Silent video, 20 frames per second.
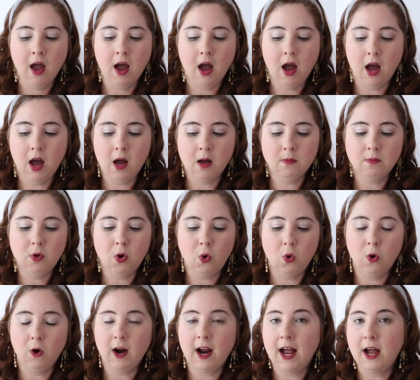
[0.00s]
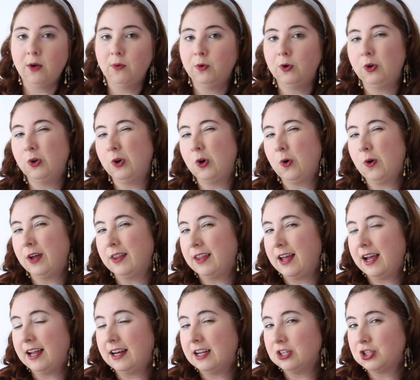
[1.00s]
or I will go
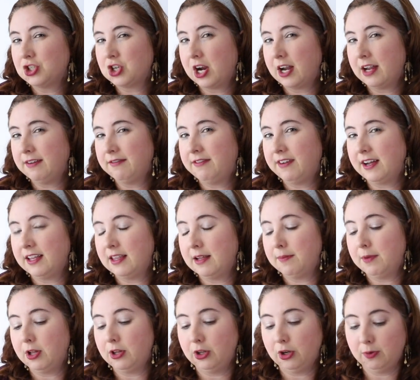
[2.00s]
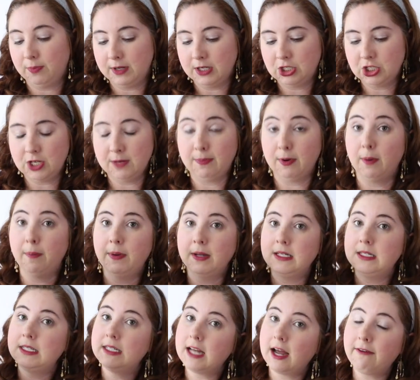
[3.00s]
online and try and find them a little bit cheaper.
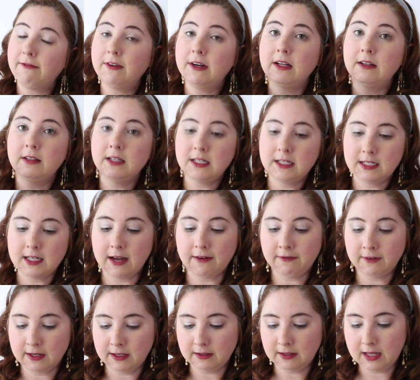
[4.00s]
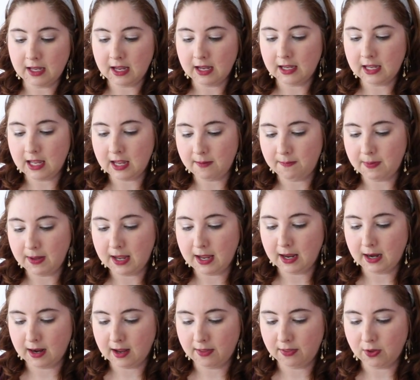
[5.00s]
But definitely
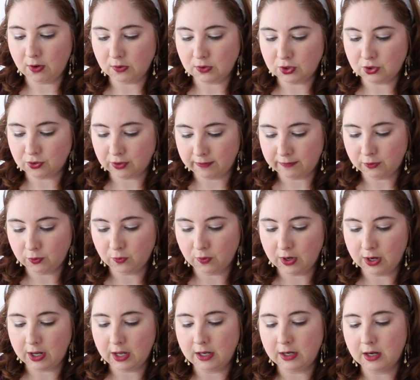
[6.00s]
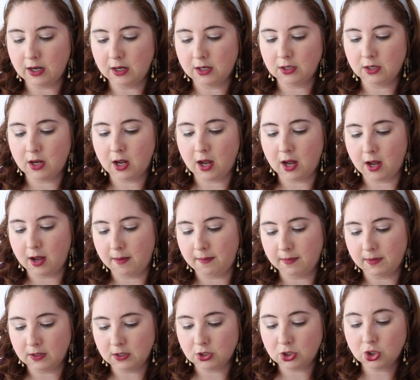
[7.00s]
keeping those Driftwood
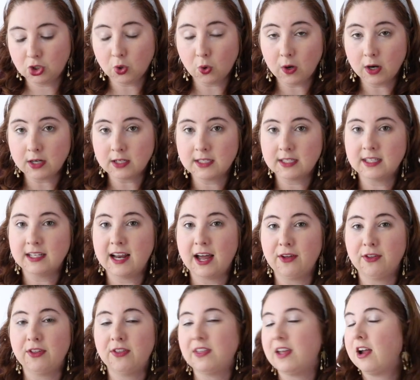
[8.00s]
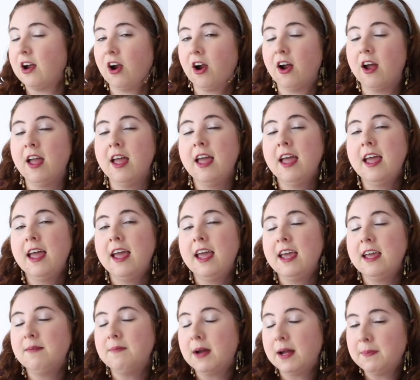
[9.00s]
shorts now that they're
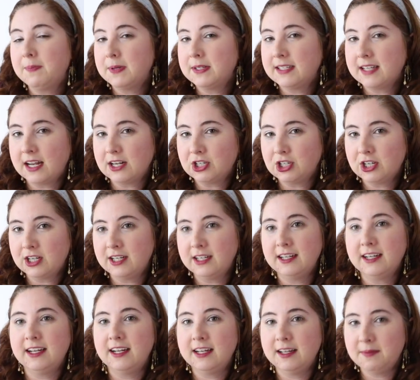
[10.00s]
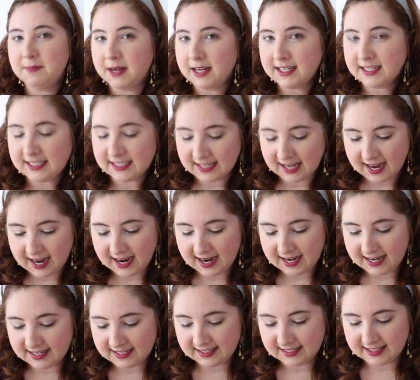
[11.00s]
in my possession, in my
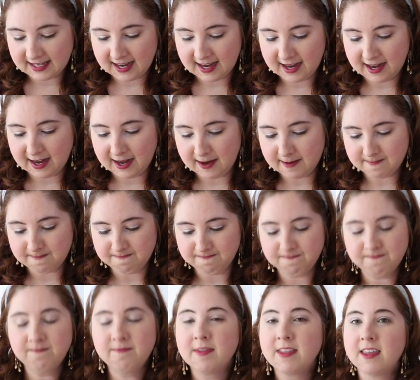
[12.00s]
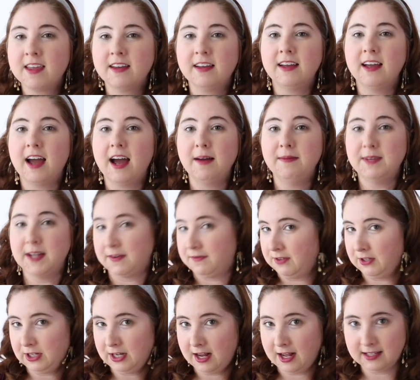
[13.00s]
size, I'm
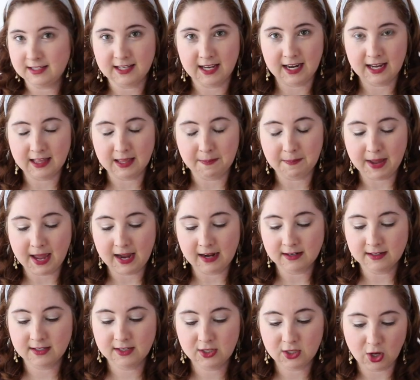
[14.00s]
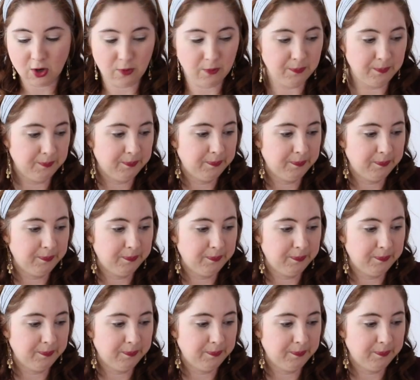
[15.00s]
definitely not sending them back. So